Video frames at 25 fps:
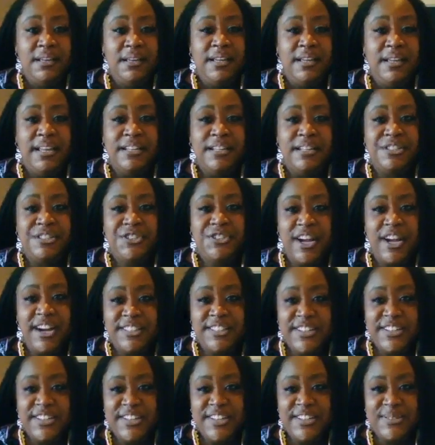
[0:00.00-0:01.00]

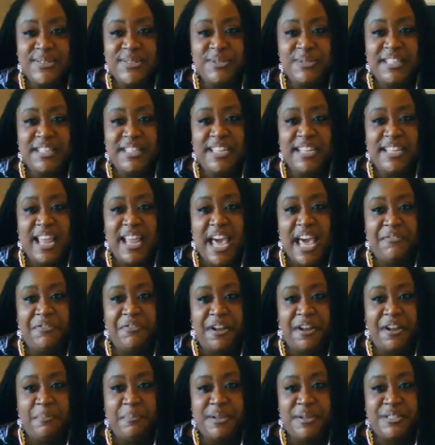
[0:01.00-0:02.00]
instructors within
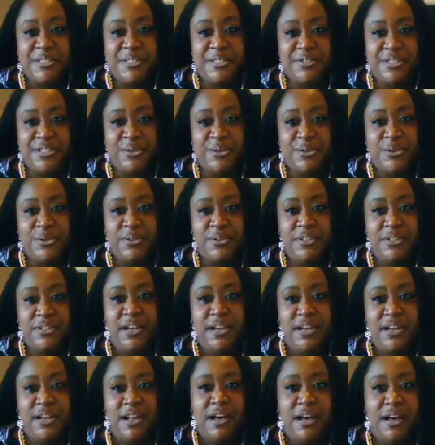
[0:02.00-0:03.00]
Afrikan Mysteries School, none
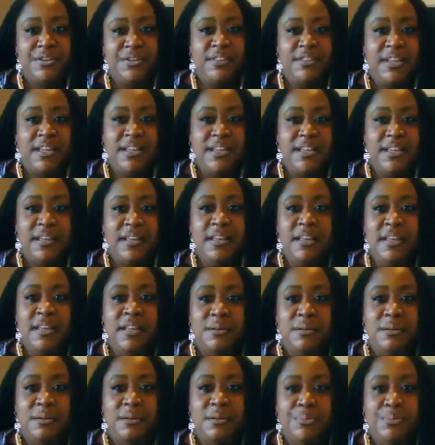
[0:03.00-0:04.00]
other than
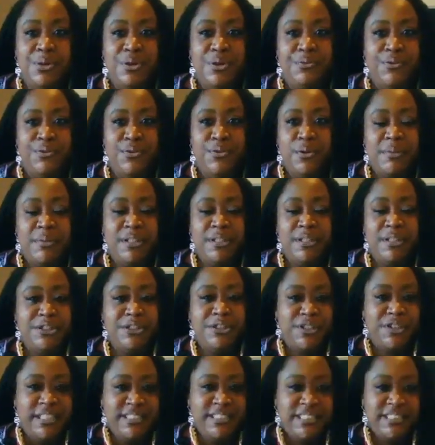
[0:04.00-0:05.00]
the beautiful Miss
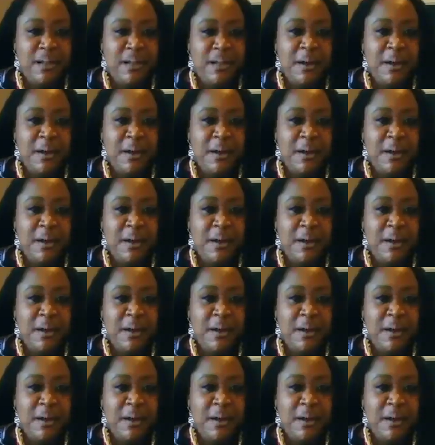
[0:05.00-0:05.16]
Tracey